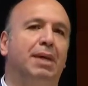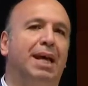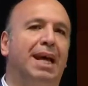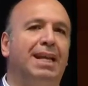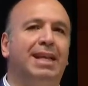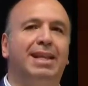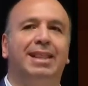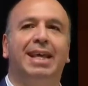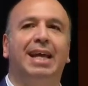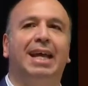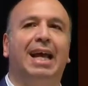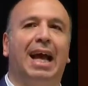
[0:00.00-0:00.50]

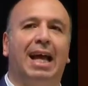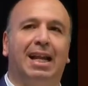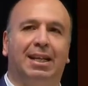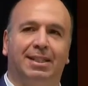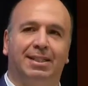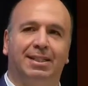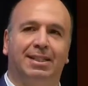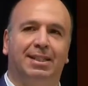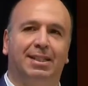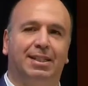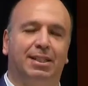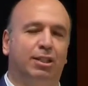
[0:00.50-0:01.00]
anything
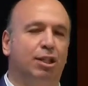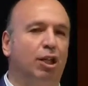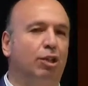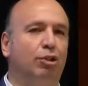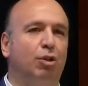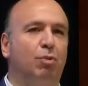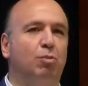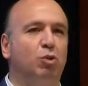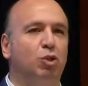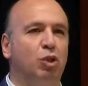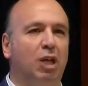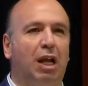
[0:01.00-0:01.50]
else. It's not
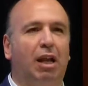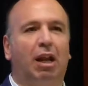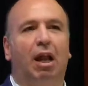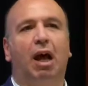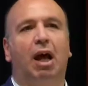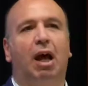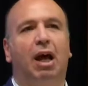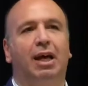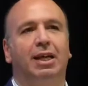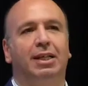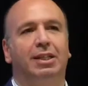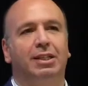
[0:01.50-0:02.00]
a
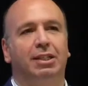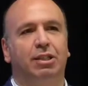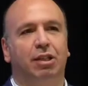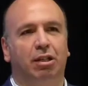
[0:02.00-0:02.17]
musalha.